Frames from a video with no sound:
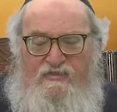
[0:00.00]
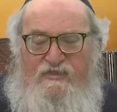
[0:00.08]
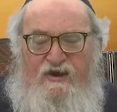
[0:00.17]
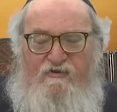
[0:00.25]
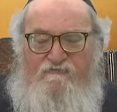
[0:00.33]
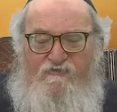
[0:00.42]

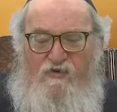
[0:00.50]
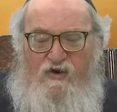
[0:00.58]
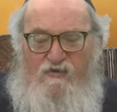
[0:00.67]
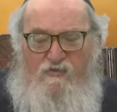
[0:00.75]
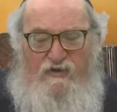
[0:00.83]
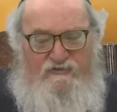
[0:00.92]
And
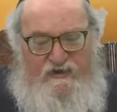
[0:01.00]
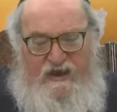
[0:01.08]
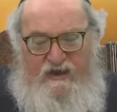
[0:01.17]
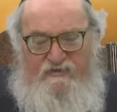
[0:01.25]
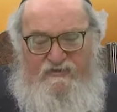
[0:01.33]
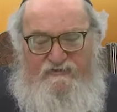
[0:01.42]
therefore, once
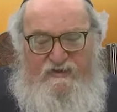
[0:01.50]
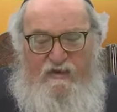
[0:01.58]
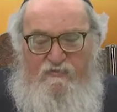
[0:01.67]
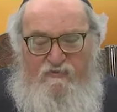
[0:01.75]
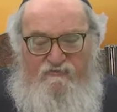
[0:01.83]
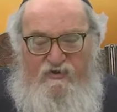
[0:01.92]
again, the
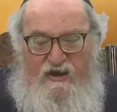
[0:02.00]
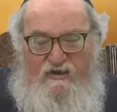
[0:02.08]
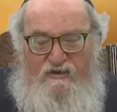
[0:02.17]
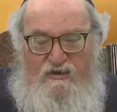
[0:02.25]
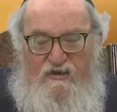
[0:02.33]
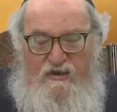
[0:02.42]
same
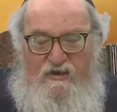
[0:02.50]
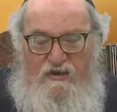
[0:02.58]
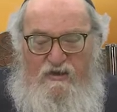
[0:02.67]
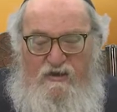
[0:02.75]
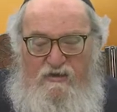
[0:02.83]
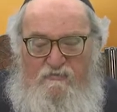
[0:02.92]
refrain,
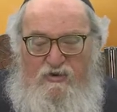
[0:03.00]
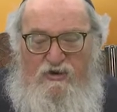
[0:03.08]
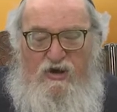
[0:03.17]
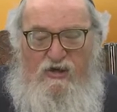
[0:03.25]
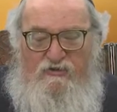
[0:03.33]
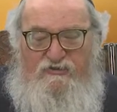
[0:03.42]

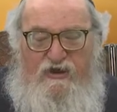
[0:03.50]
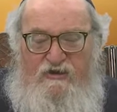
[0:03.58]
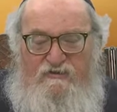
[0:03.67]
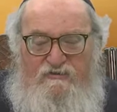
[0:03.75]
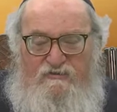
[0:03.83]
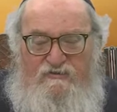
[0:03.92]

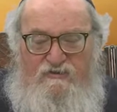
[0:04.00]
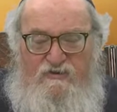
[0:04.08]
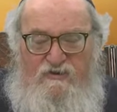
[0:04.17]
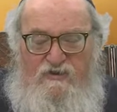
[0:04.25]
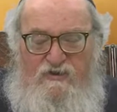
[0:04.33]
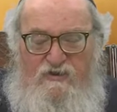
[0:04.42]
B'cholzais,
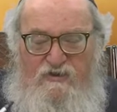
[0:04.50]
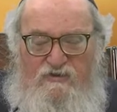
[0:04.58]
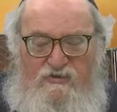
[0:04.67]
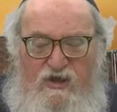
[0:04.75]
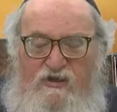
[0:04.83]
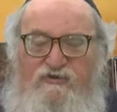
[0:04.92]

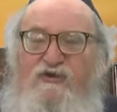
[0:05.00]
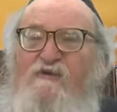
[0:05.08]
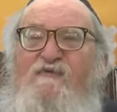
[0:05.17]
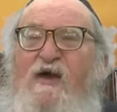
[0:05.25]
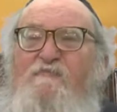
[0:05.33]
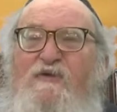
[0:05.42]
loy
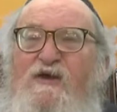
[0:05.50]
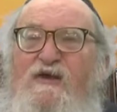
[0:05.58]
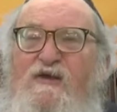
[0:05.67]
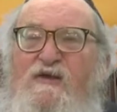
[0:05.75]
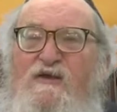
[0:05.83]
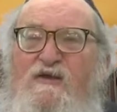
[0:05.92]

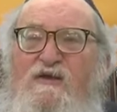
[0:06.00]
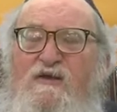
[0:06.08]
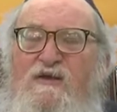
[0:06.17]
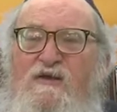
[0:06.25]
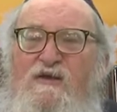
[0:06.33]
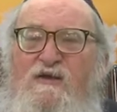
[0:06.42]
shavapai.
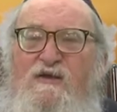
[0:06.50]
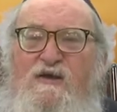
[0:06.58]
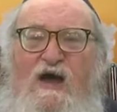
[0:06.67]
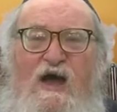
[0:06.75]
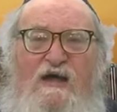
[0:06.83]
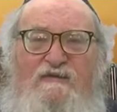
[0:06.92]

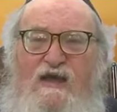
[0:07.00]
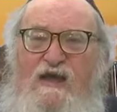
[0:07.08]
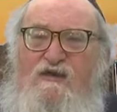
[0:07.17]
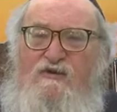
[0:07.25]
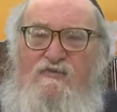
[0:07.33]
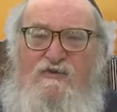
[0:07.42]
God's
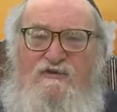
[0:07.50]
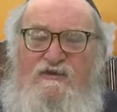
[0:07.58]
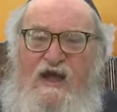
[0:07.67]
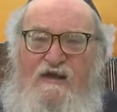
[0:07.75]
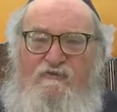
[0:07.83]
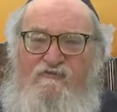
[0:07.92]
anger
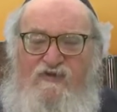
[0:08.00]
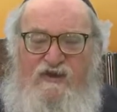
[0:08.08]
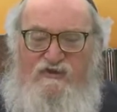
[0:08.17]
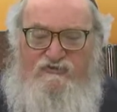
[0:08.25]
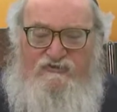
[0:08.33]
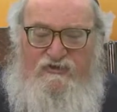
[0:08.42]
is not
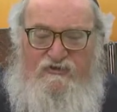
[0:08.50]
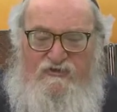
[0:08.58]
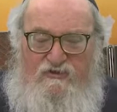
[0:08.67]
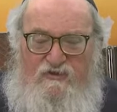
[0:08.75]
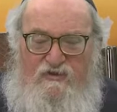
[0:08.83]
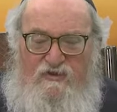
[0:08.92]
finished.
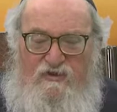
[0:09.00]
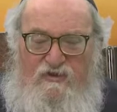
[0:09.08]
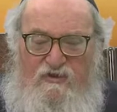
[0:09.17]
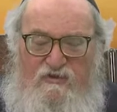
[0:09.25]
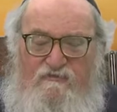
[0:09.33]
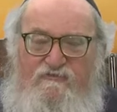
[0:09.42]

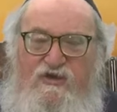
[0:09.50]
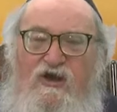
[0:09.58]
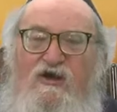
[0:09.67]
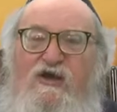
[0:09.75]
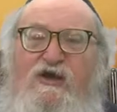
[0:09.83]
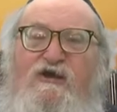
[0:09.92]

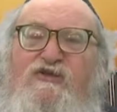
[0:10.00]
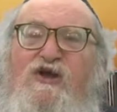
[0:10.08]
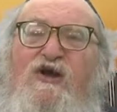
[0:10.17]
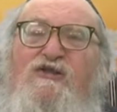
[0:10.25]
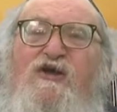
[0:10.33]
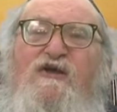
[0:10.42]
V'yoid
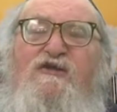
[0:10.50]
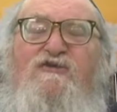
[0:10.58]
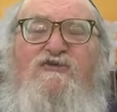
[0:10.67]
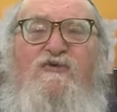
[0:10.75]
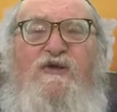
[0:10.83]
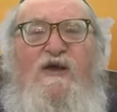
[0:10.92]

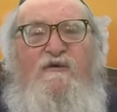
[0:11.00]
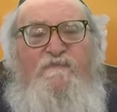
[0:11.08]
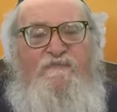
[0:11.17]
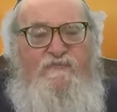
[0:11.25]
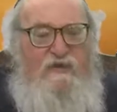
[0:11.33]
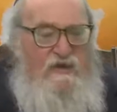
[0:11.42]
yada'inatuya,
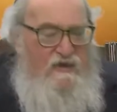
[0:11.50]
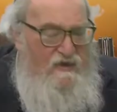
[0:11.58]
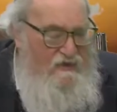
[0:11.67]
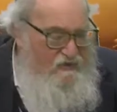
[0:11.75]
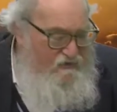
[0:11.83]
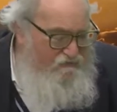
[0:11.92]

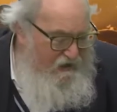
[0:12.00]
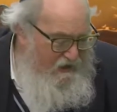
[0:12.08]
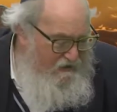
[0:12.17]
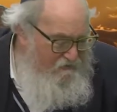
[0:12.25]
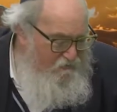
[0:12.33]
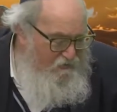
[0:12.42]
His
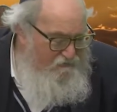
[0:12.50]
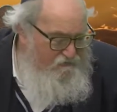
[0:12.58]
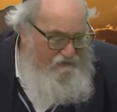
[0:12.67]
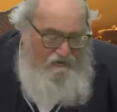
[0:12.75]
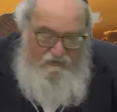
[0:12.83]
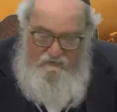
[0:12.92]
hand will
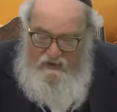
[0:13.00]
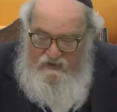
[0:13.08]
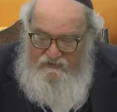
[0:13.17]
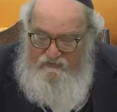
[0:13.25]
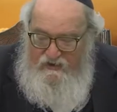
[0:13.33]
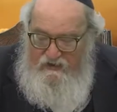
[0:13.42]
still
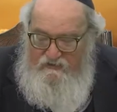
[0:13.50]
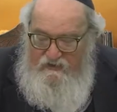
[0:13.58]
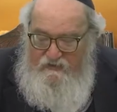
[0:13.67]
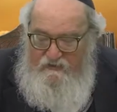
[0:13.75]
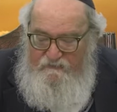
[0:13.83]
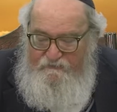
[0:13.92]
be
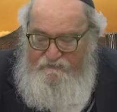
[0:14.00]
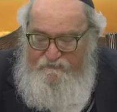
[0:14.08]
extended.